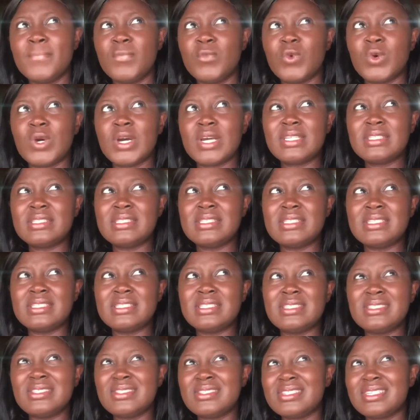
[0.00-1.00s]
what
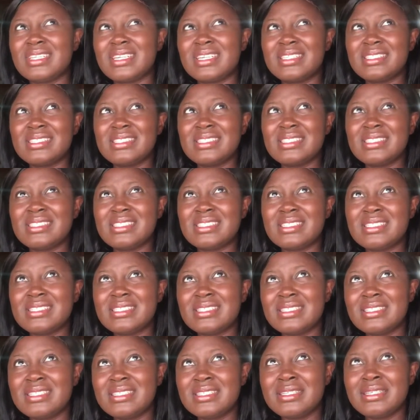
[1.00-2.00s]
students,
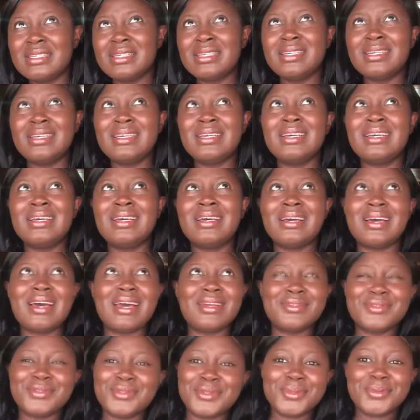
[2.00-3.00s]

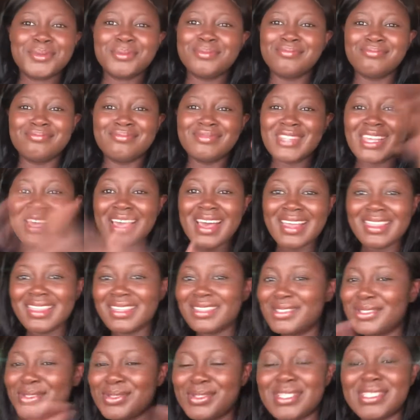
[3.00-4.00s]
I don't know, the
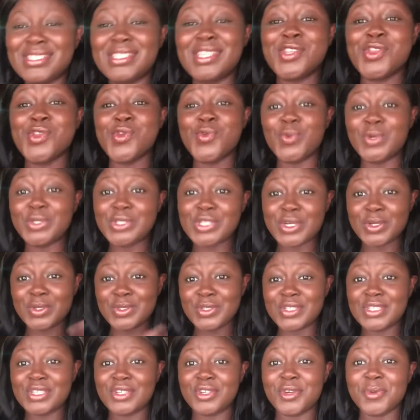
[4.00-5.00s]
other students, I don't know what you're
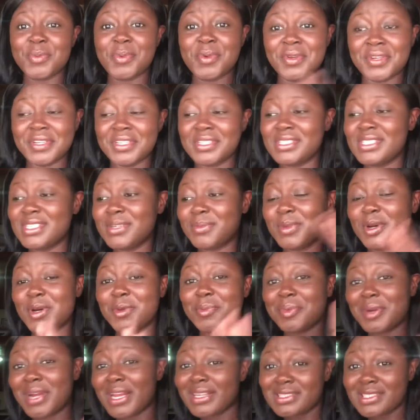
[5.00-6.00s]
going to tell your parents
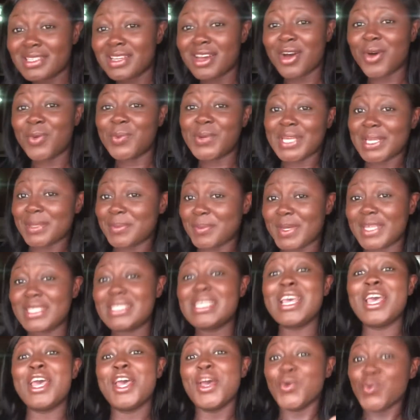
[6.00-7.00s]
about practical work,
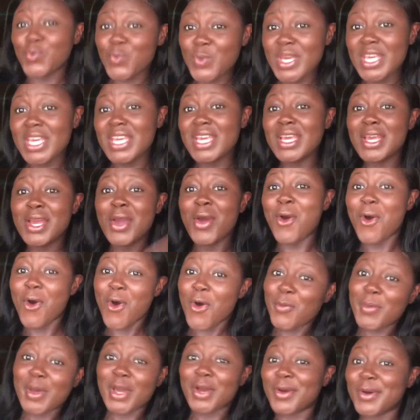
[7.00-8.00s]
but we
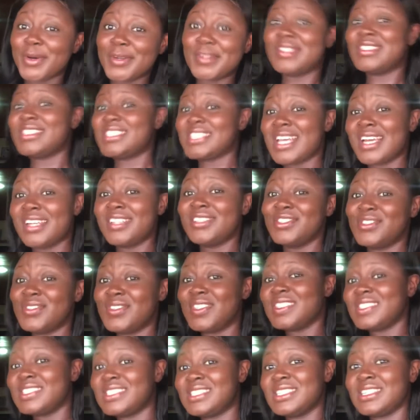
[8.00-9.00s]
home econ science
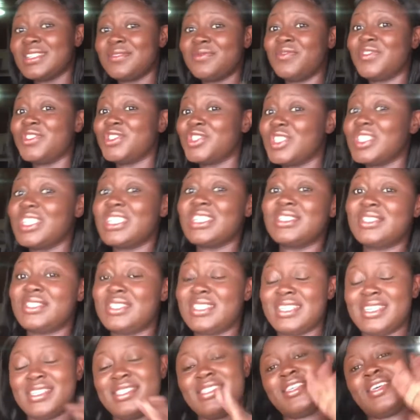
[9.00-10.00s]
students and visual
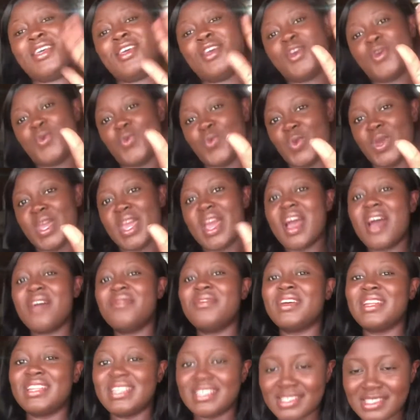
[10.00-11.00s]
students, we
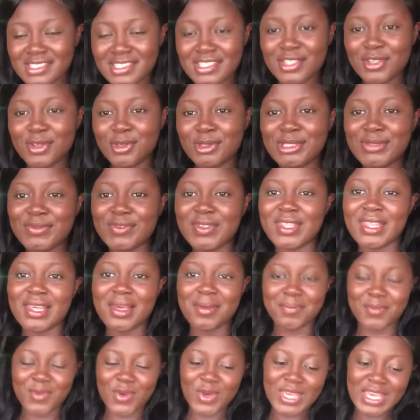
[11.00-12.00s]
have an excuse for
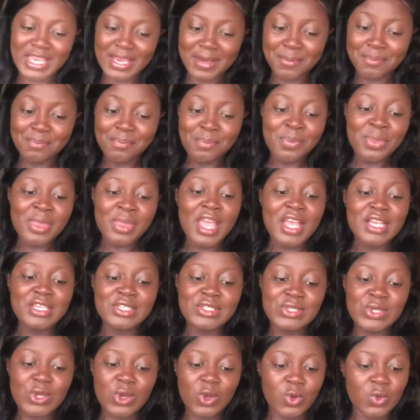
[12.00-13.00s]
them. Okay,
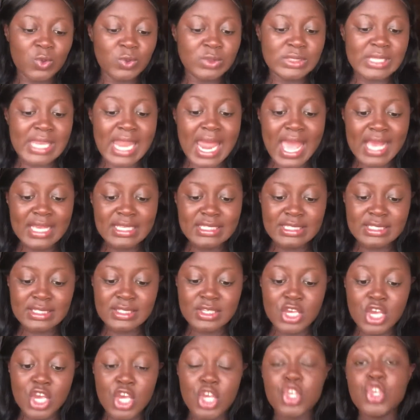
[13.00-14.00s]
so
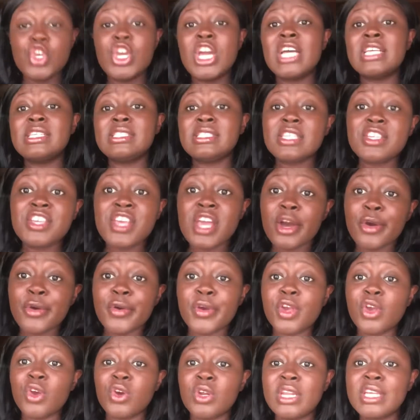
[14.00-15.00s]
next you can say you're
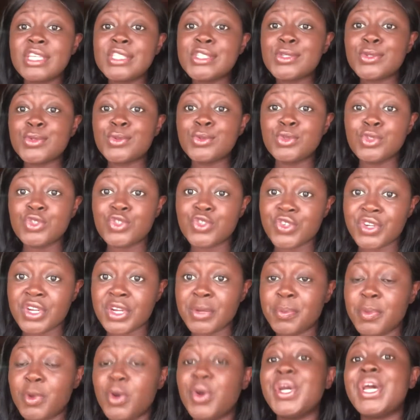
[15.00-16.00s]
going on a school
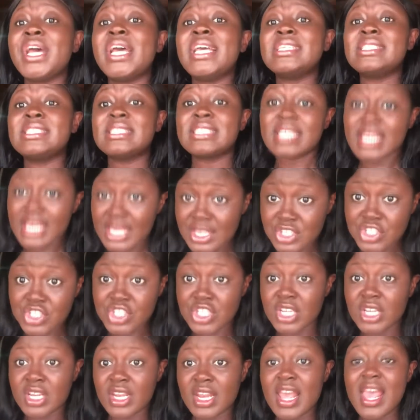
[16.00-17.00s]
trip or
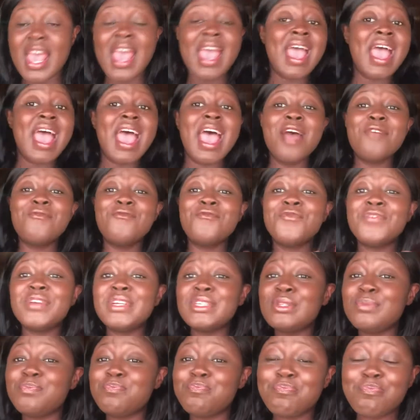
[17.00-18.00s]
excursion. Every
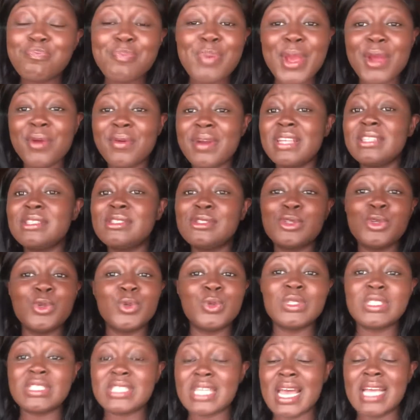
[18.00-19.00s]
parent
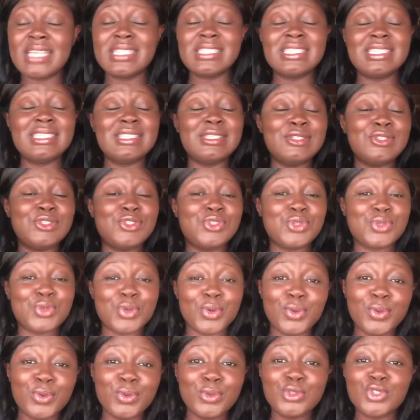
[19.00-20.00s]
knows that in
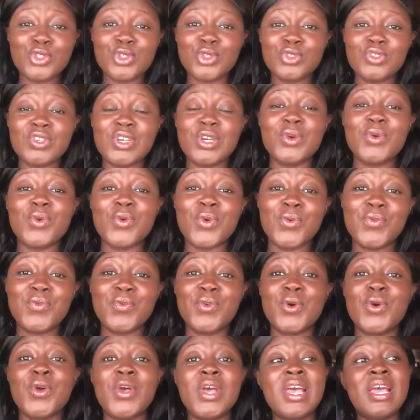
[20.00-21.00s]
school children go
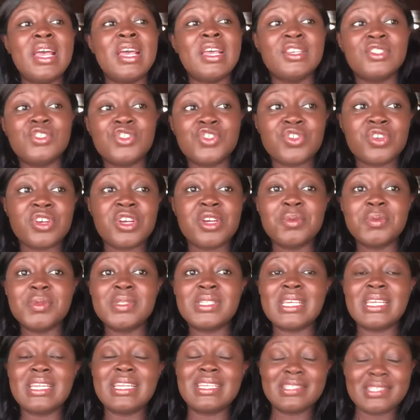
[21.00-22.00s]
for
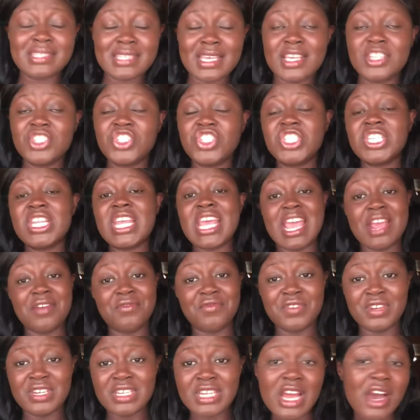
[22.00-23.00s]
trips and excursion
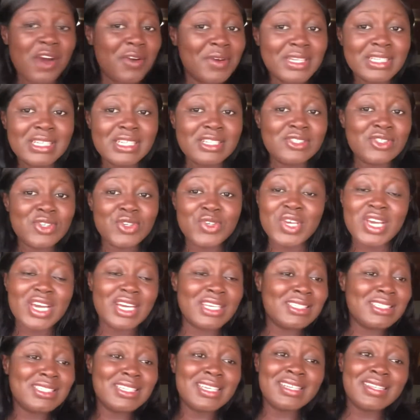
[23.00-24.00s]
every now and then, so you
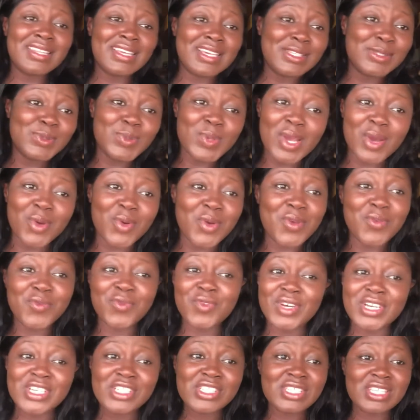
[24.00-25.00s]
can say that we are going
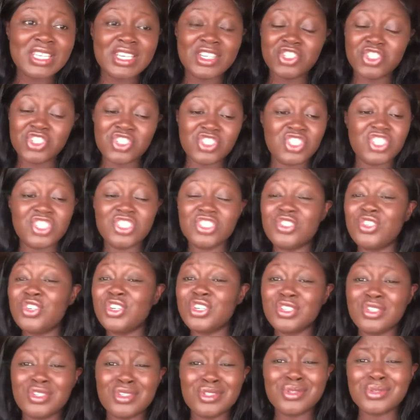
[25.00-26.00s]
for excursion. She's not
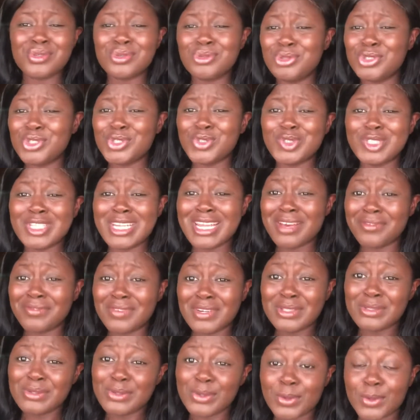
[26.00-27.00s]
in your school, she'll
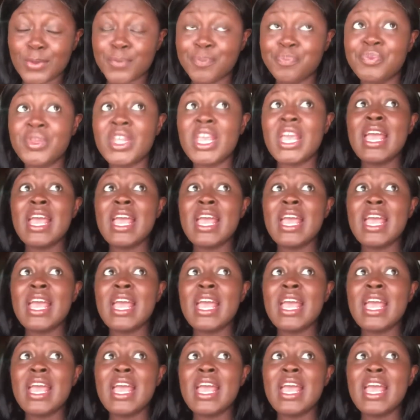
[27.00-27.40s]
never know.